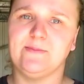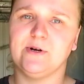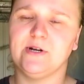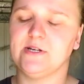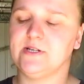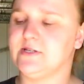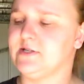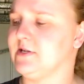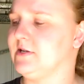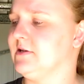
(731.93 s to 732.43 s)

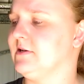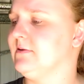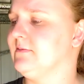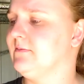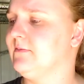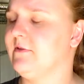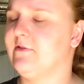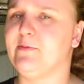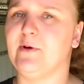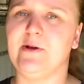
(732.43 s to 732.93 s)
brush. So
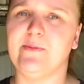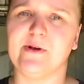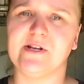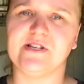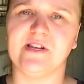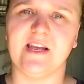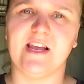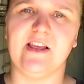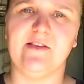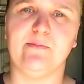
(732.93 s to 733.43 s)
it's pretty
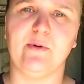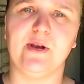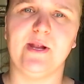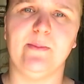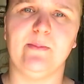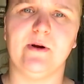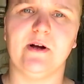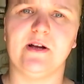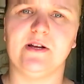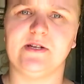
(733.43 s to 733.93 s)
much like his body
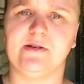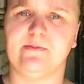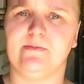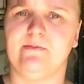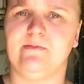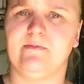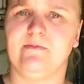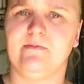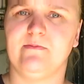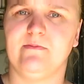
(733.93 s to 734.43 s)
brush.
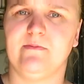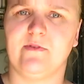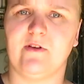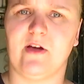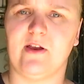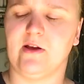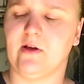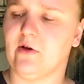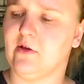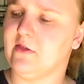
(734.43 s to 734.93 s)
It's
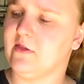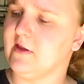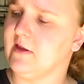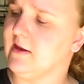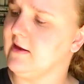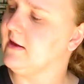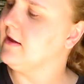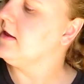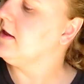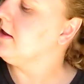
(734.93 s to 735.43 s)
kind of got
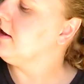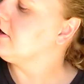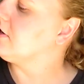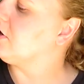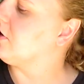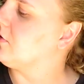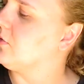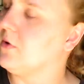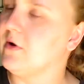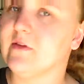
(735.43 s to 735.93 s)
the
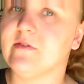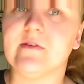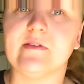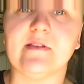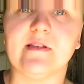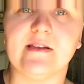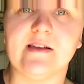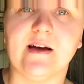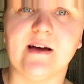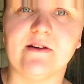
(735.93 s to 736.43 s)
turquoise and
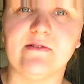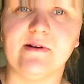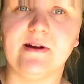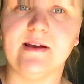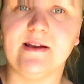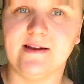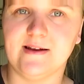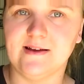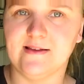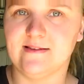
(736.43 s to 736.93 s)
the dark
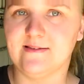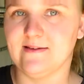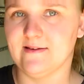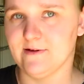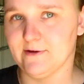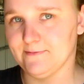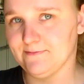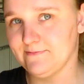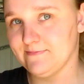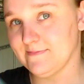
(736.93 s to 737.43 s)
green in it,
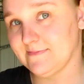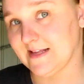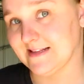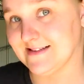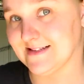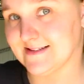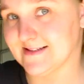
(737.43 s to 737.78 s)
so that's